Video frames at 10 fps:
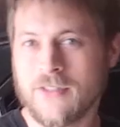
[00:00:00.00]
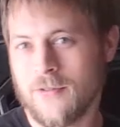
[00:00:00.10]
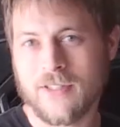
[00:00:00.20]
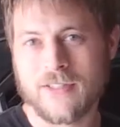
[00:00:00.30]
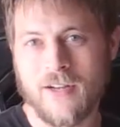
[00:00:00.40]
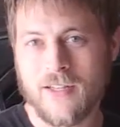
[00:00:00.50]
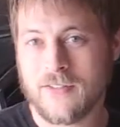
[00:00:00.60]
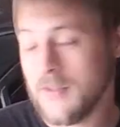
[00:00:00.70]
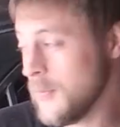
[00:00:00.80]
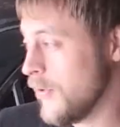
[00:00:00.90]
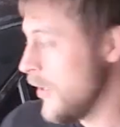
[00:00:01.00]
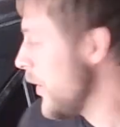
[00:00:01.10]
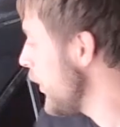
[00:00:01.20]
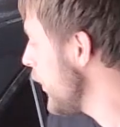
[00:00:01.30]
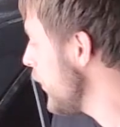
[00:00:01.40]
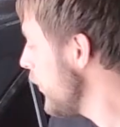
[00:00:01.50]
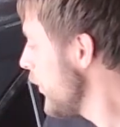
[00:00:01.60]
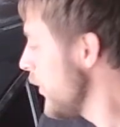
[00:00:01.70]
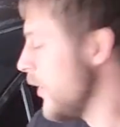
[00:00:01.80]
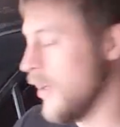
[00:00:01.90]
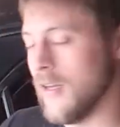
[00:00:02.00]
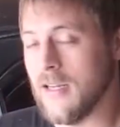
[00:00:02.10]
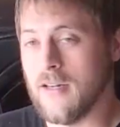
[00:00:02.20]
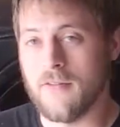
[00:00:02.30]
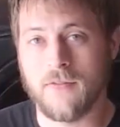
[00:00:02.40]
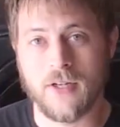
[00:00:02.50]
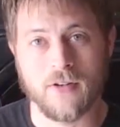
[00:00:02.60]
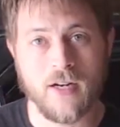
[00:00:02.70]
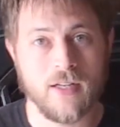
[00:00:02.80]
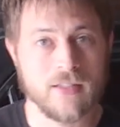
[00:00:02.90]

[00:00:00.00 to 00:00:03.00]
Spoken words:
old exhaust and put it on here, and it fit great.